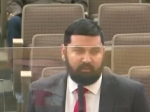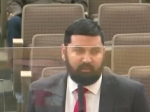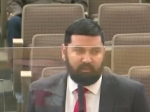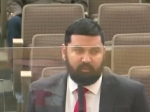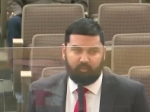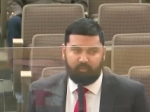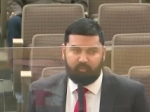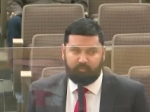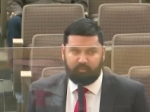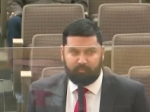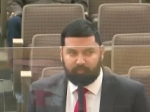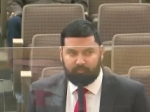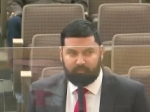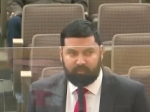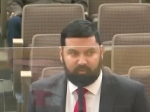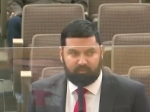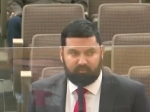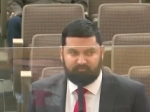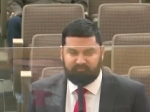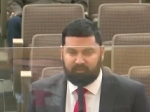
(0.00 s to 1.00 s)
we'll be
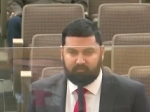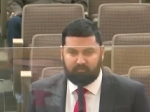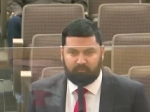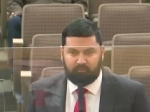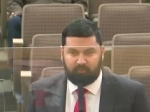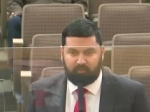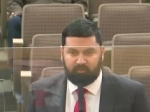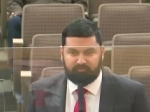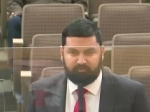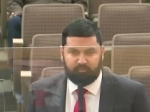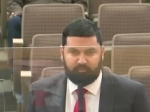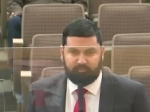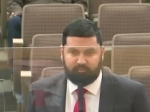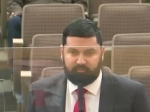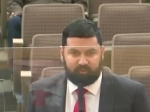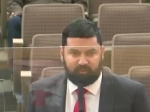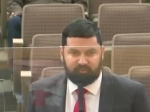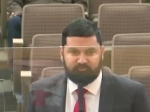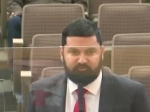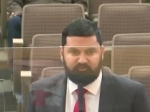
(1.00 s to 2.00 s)
prepared to file a lawsuit within
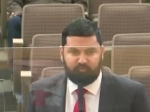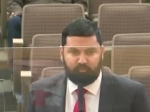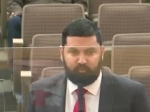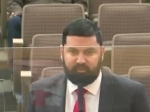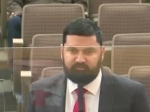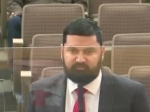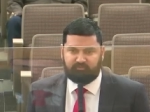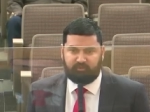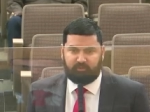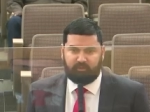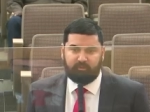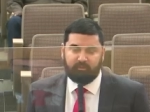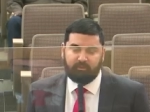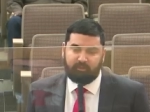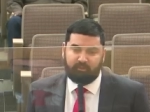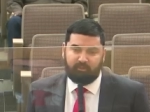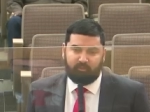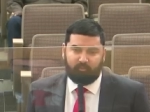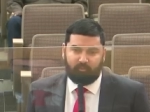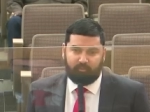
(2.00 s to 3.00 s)
the next 2 weeks on it.
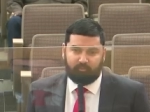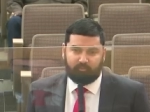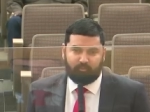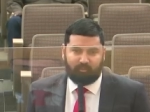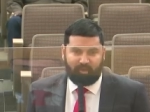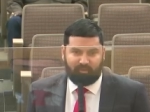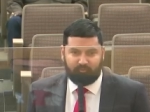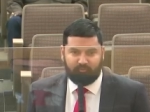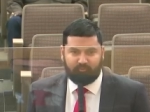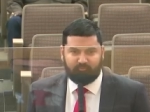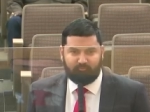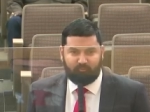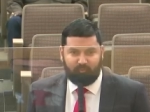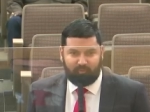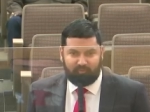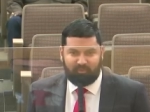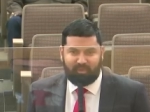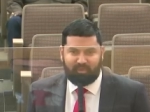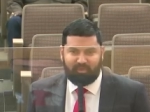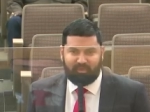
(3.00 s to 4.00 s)
We would rather
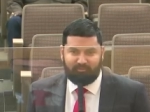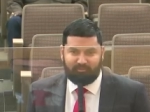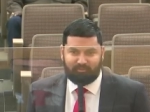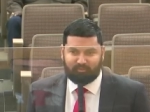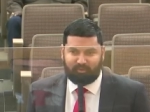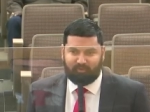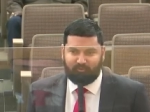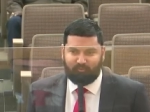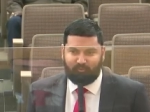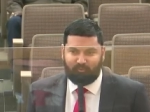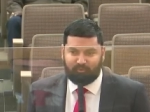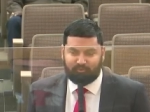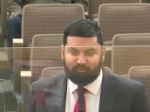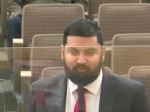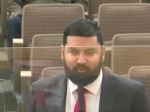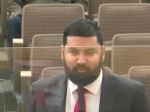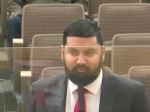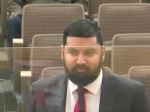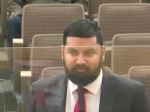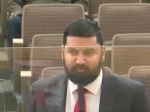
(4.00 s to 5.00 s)
avoid that and try to work
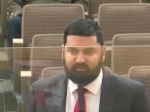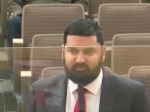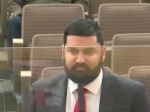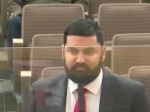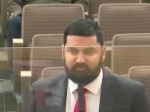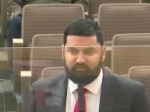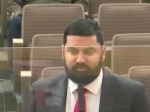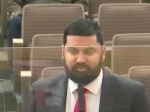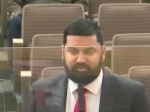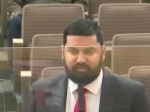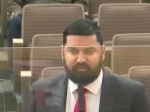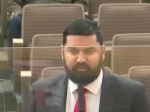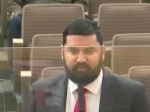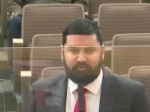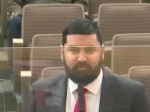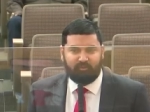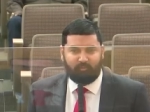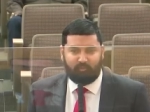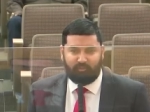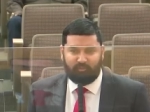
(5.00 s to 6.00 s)
towards a resolution.
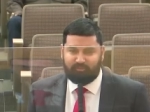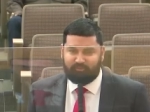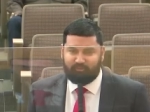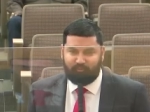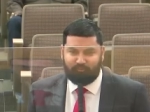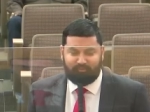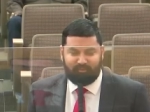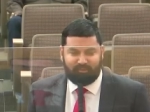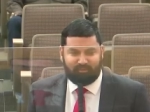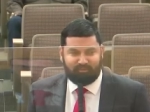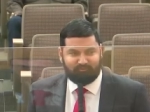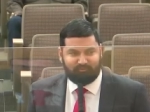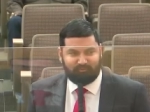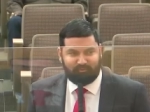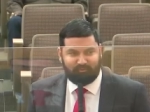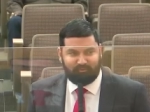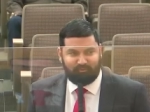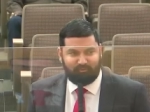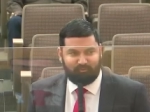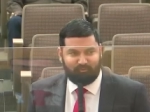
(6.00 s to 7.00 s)
We don't think it's a
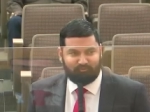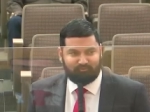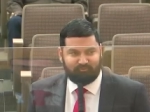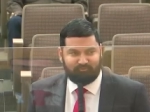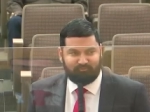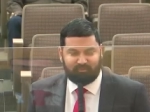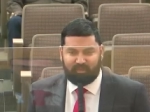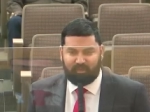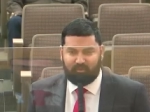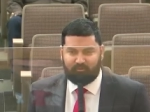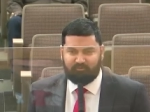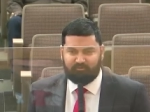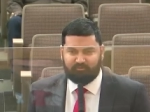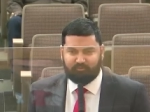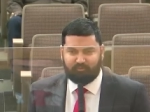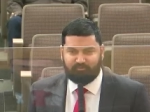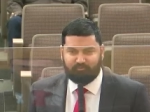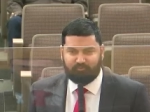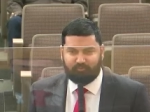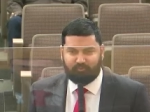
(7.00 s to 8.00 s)
good use of the county's
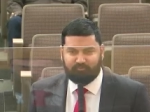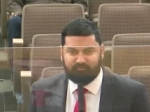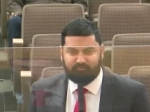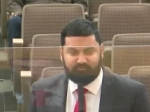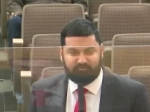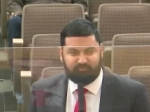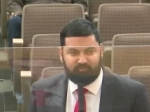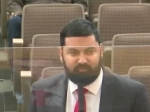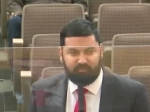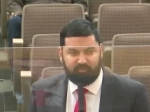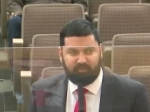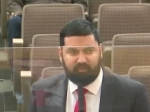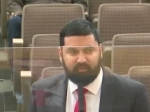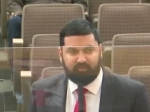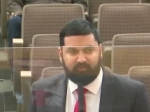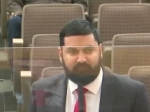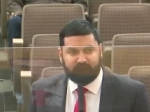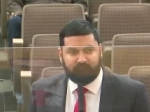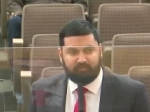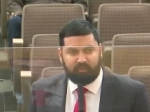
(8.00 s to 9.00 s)
resources to be
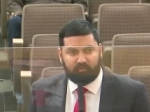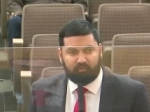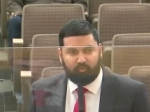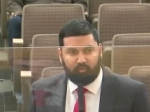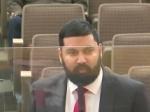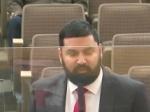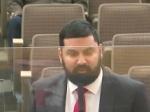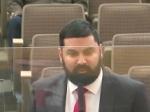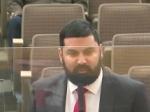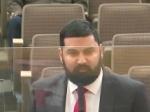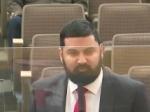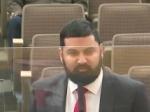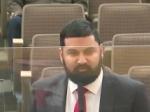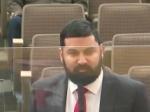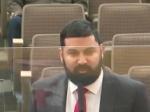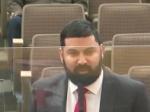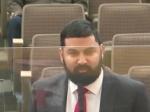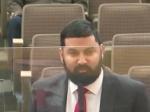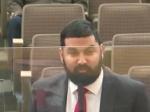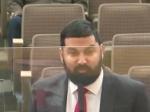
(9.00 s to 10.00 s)
going down this
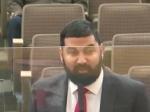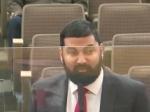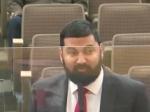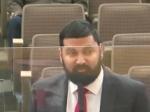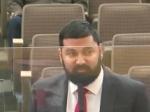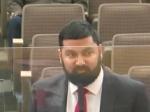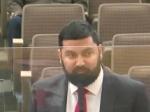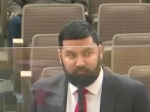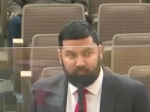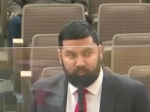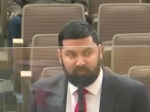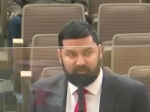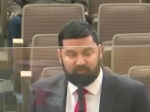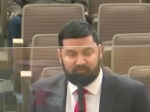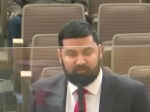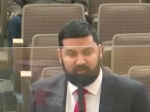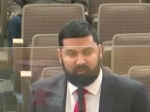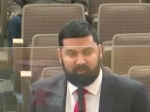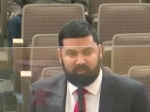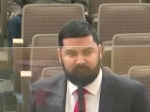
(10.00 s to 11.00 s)
pathway at this point in
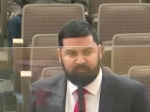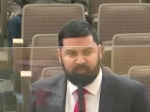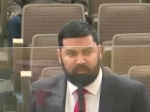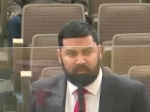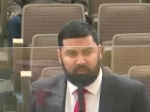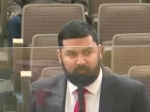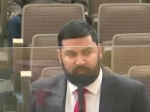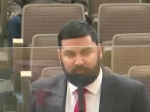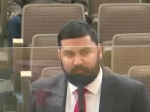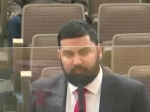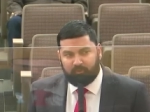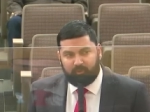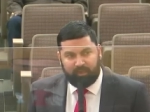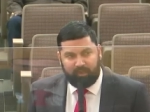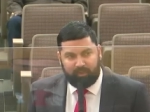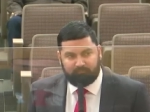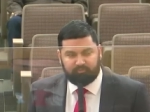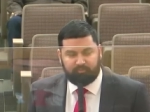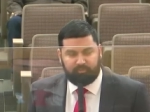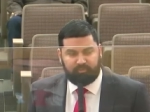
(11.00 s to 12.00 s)
time, but
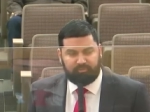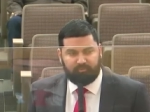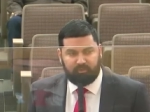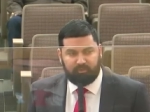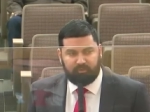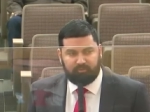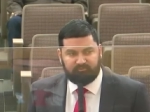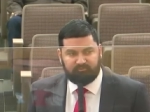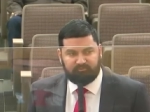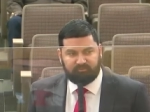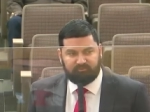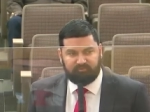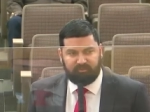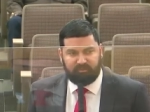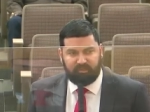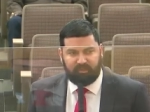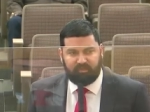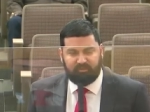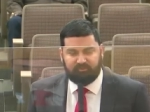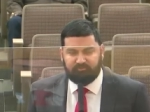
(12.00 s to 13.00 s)
perhaps with 30 to 60
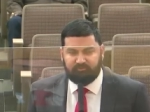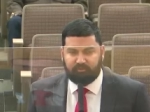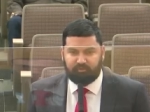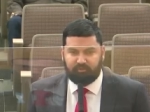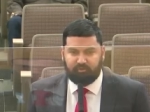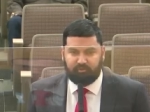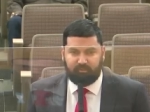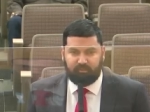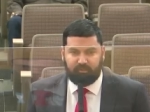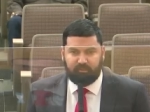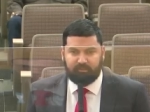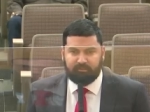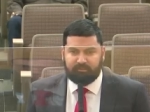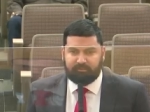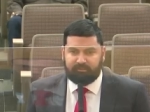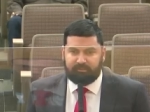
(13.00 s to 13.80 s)
days, there could be